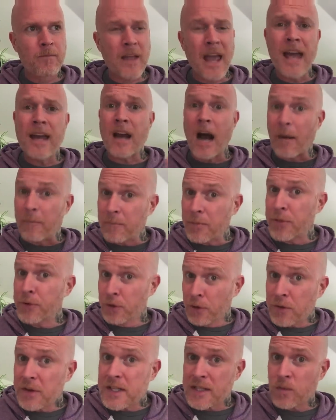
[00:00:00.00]
And um,
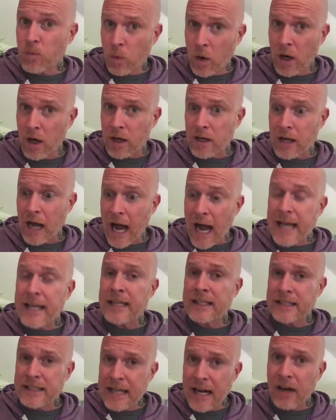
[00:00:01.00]
through this work, I
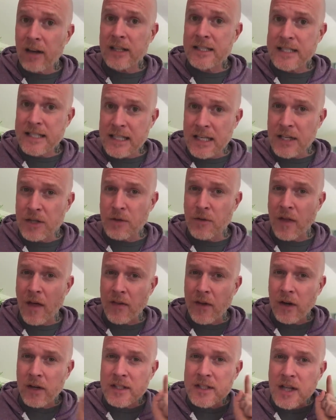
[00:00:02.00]
can guarantee you
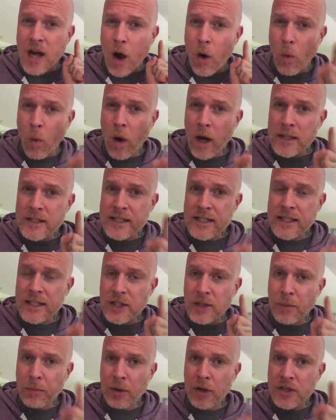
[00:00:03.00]
that there is not one
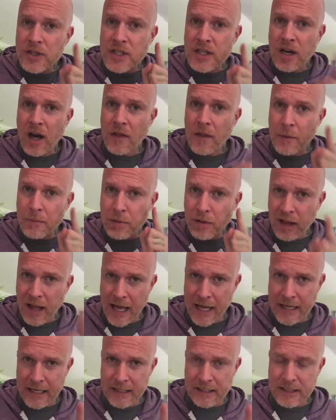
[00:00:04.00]
single person on the
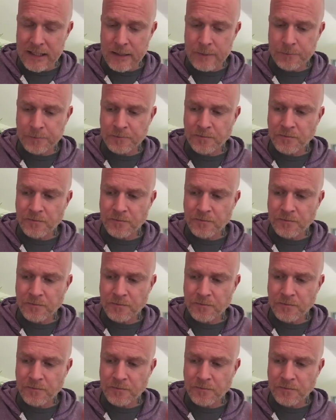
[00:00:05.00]
planet